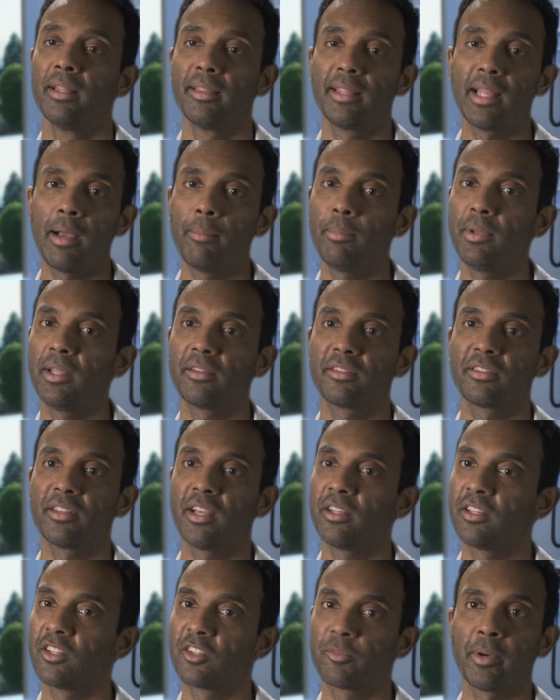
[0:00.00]
That being
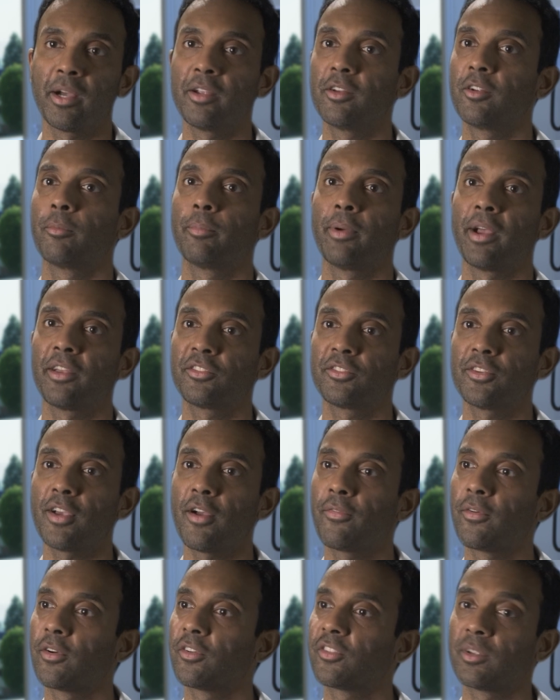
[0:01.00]
said, despite your best
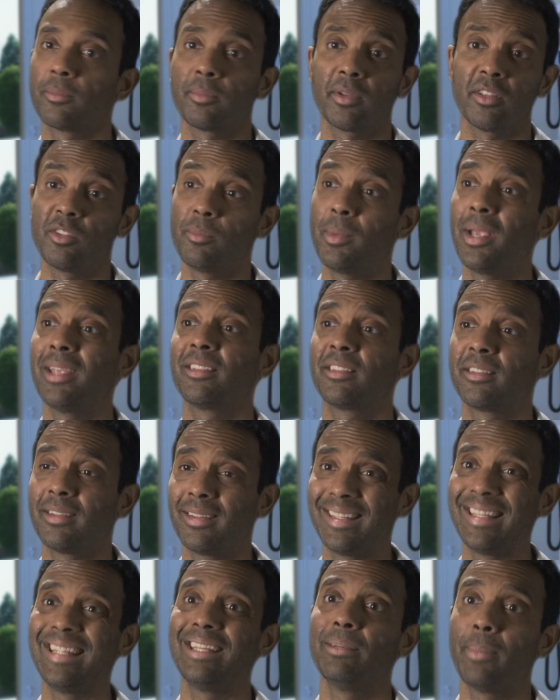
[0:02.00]
efforts, sometimes you may
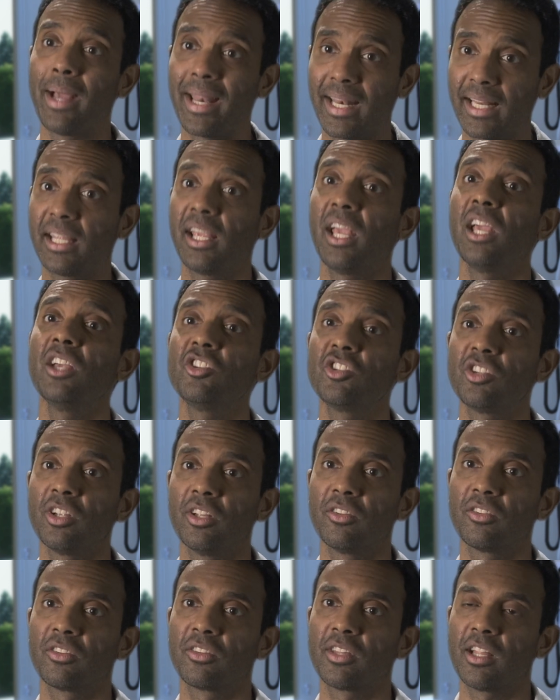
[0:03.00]
still need
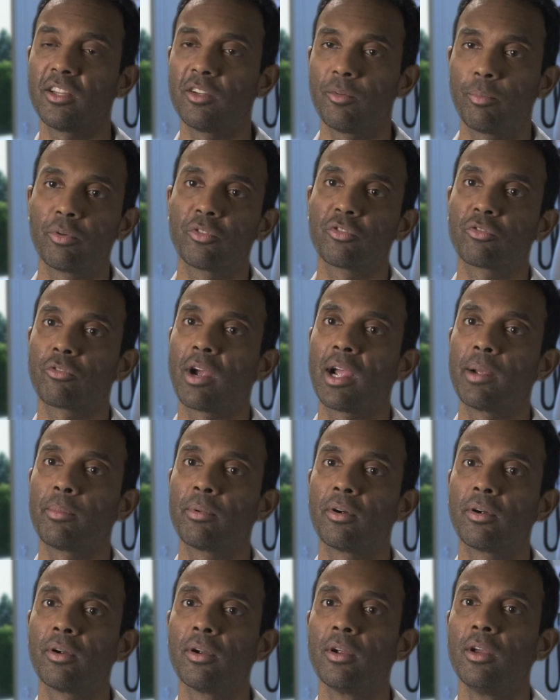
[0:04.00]
medications that your
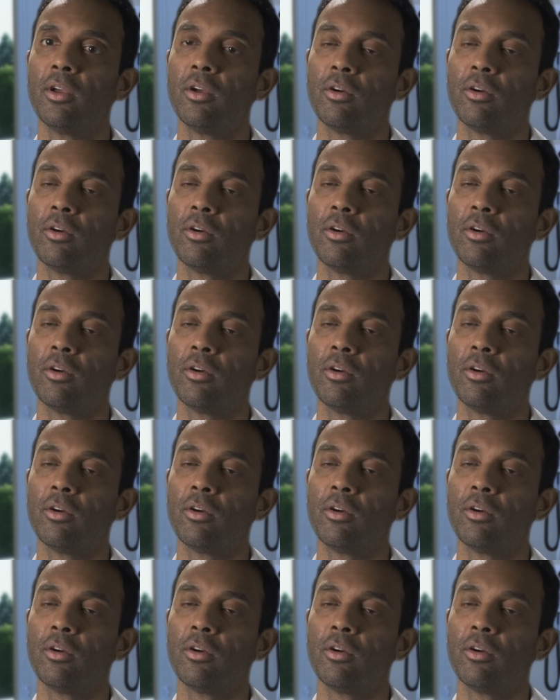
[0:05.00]
prescriber